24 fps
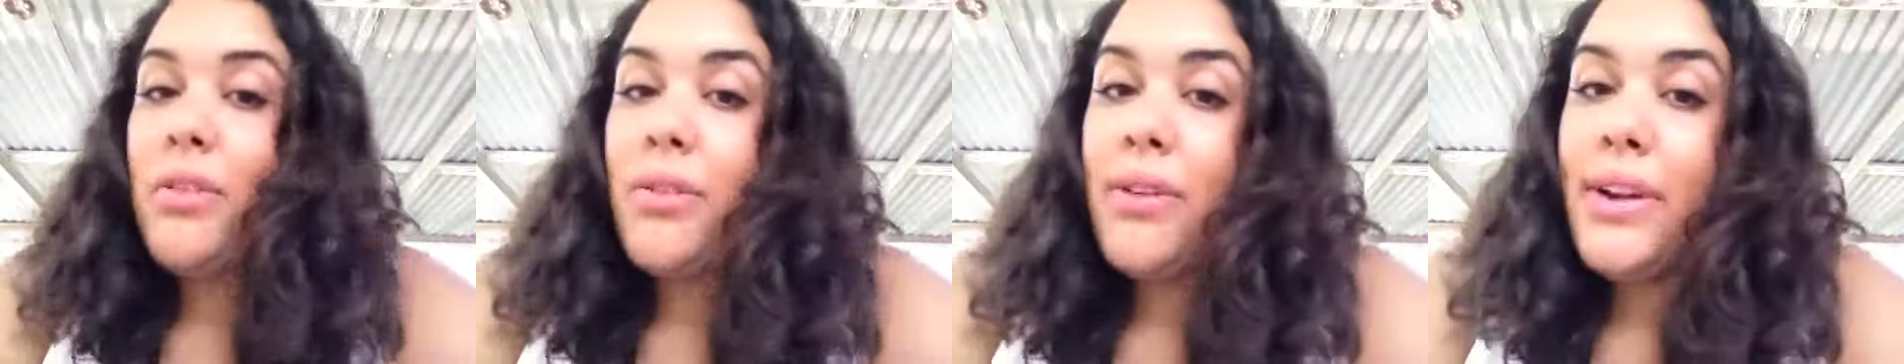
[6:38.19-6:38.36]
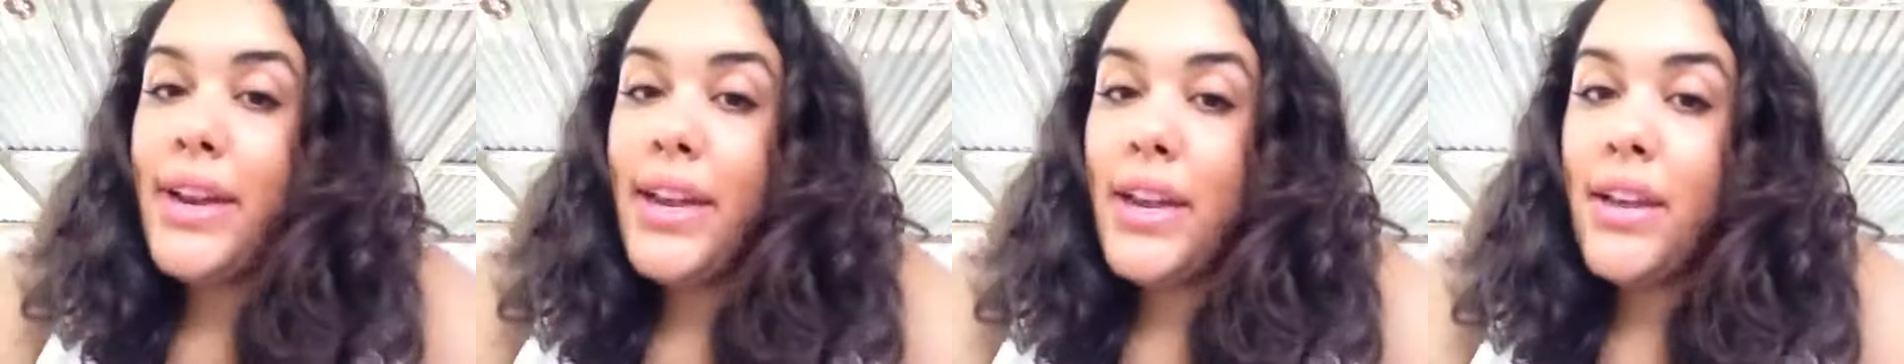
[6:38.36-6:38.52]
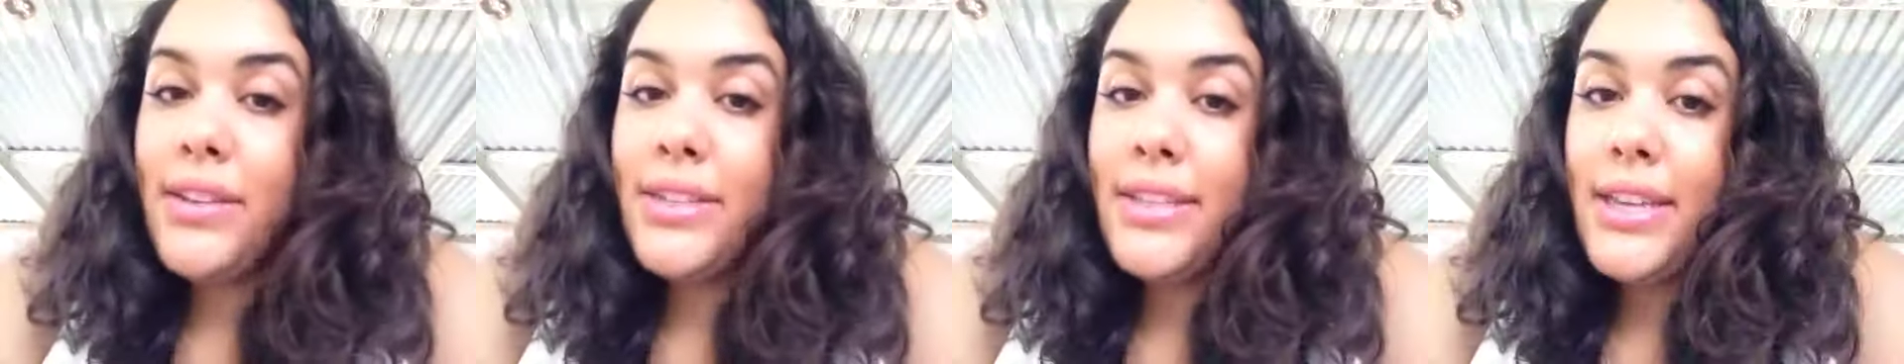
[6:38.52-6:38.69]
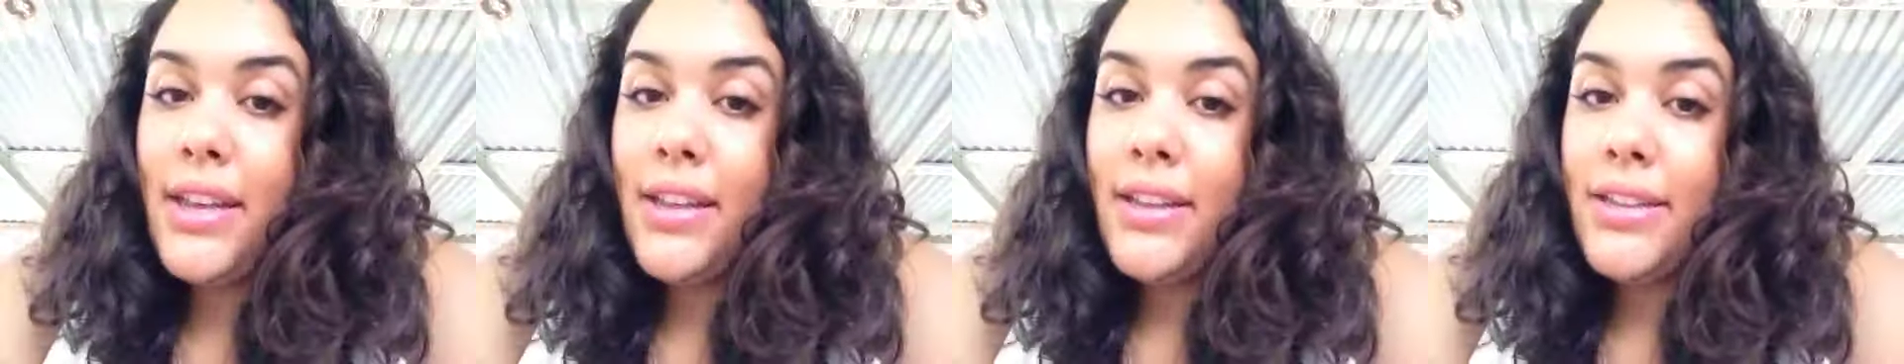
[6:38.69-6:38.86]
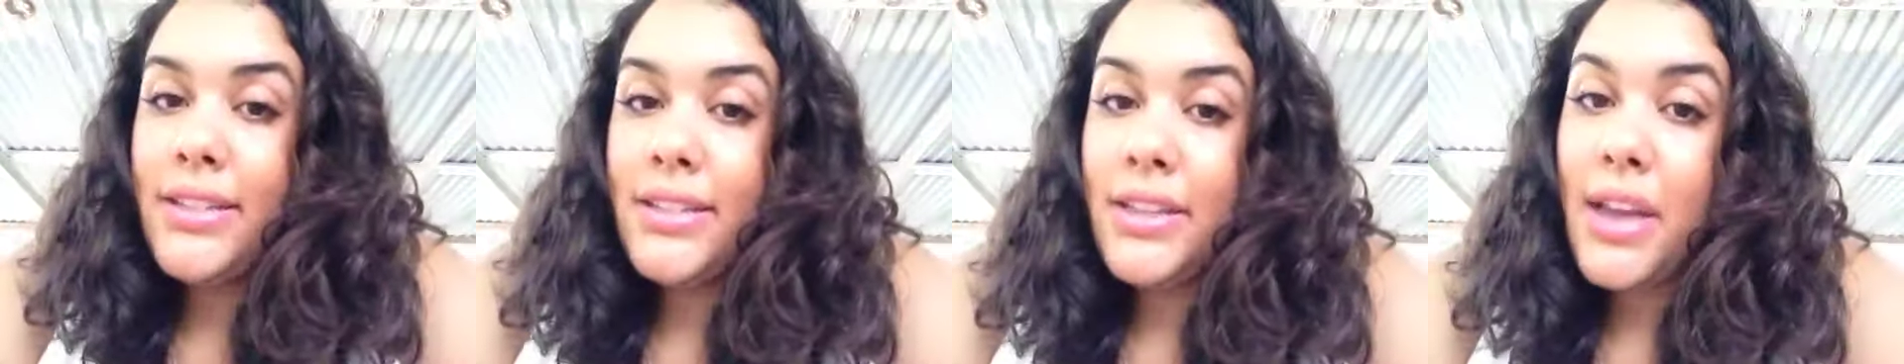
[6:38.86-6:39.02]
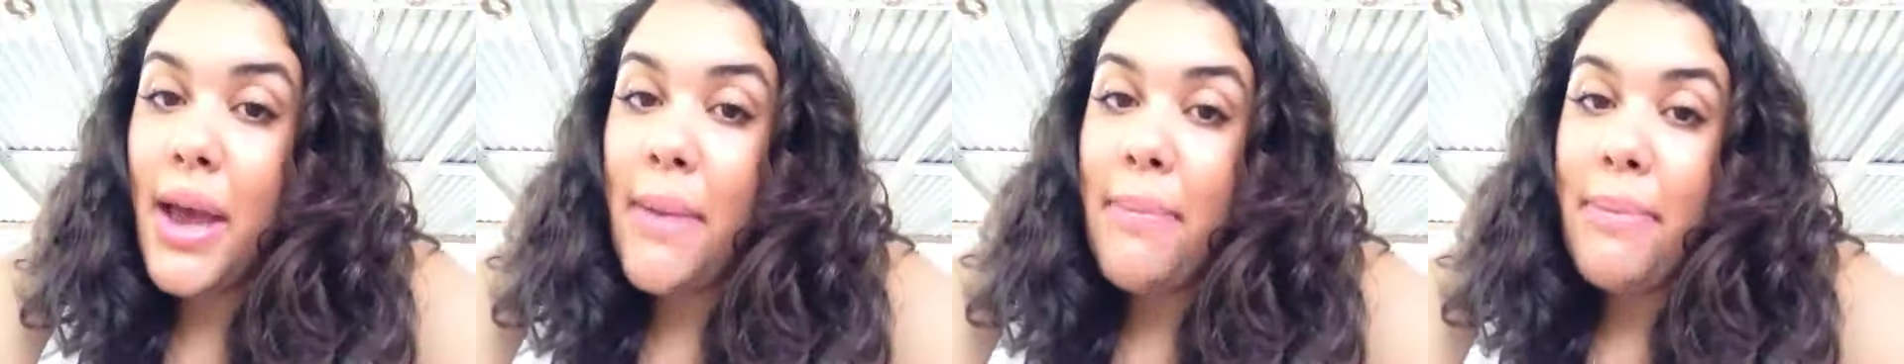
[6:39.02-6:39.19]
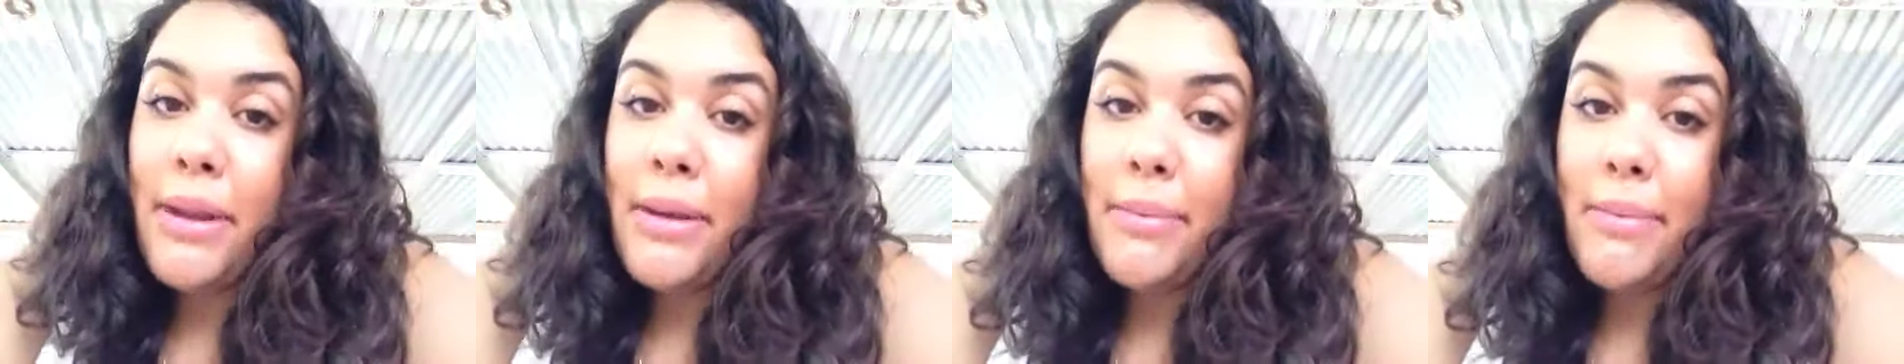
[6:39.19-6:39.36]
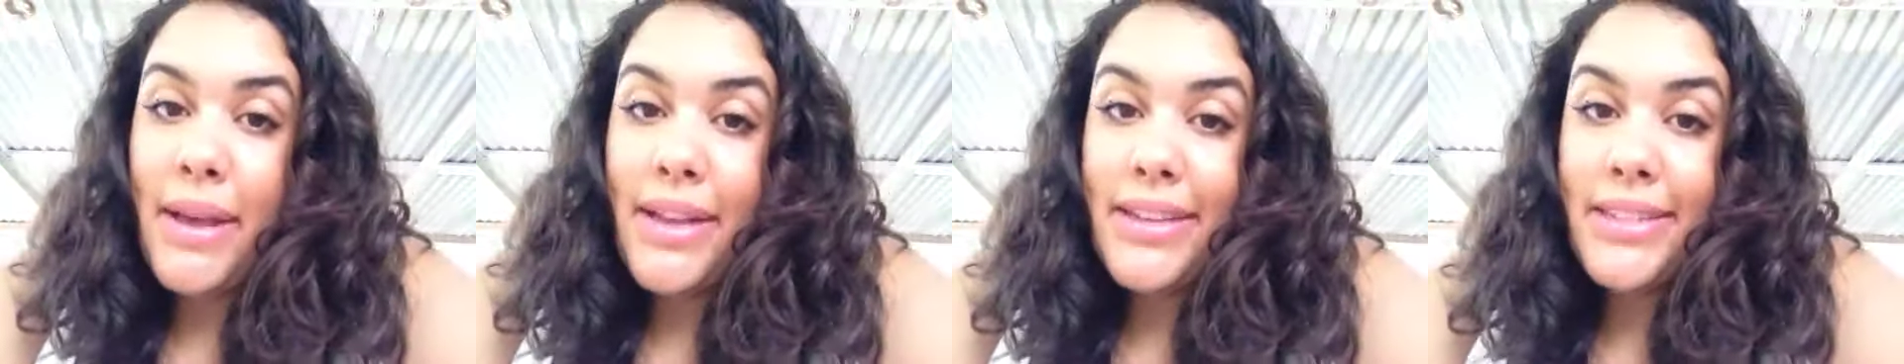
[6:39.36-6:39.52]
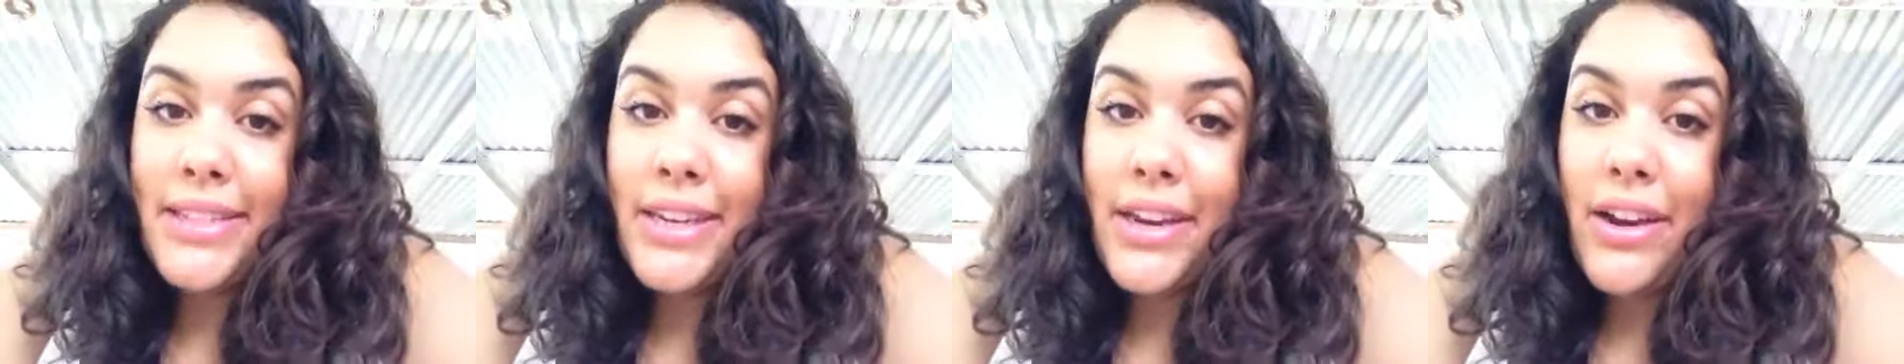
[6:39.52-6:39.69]
L'Oreal Telescopic
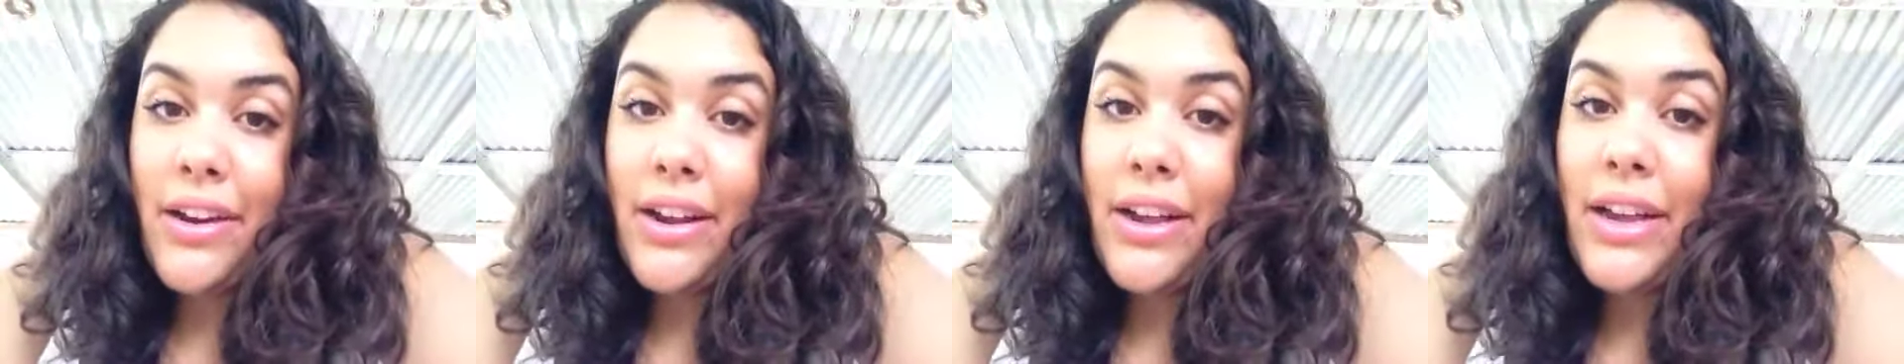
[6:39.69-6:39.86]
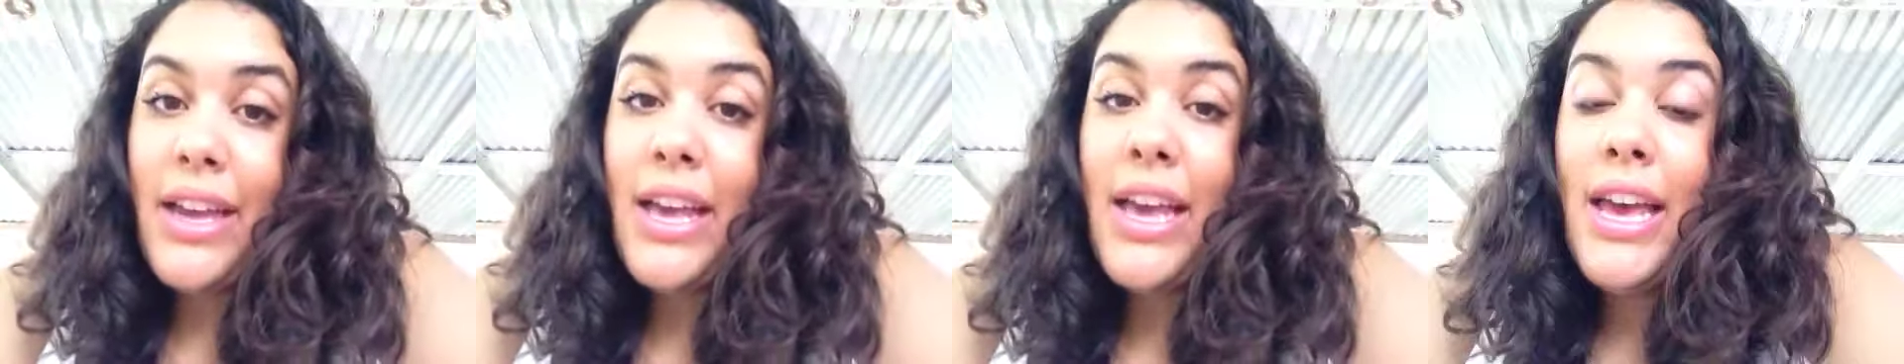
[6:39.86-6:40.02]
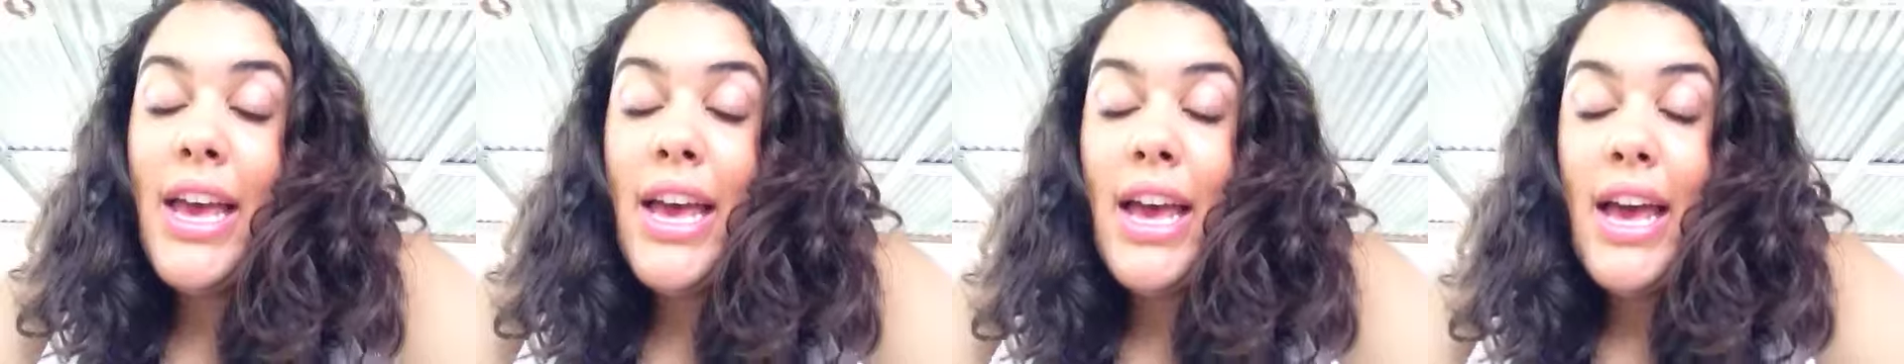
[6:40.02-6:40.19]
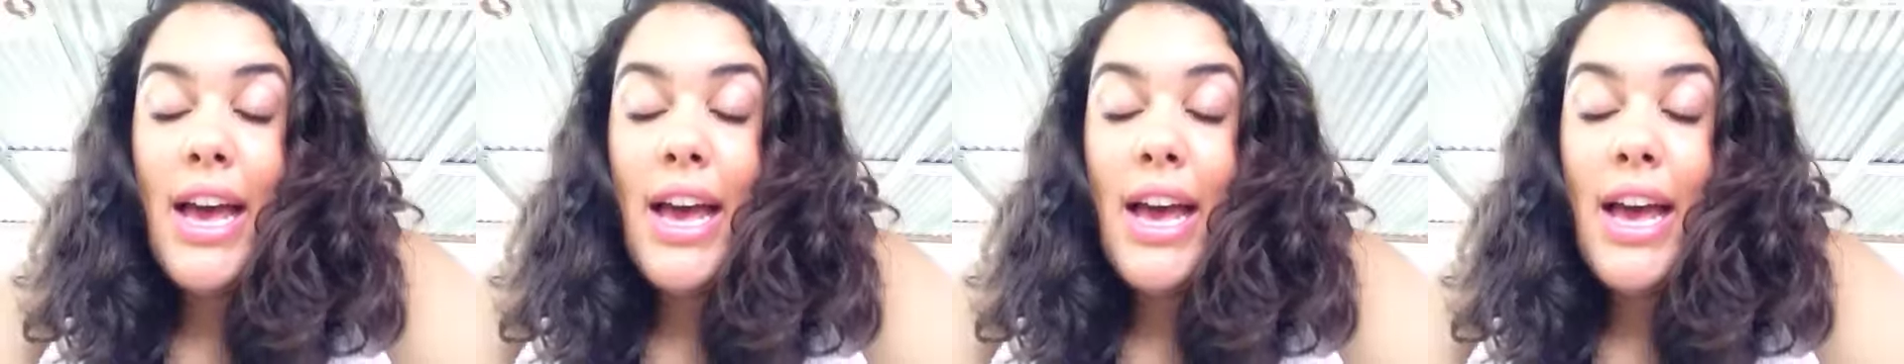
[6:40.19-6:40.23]
Mascara.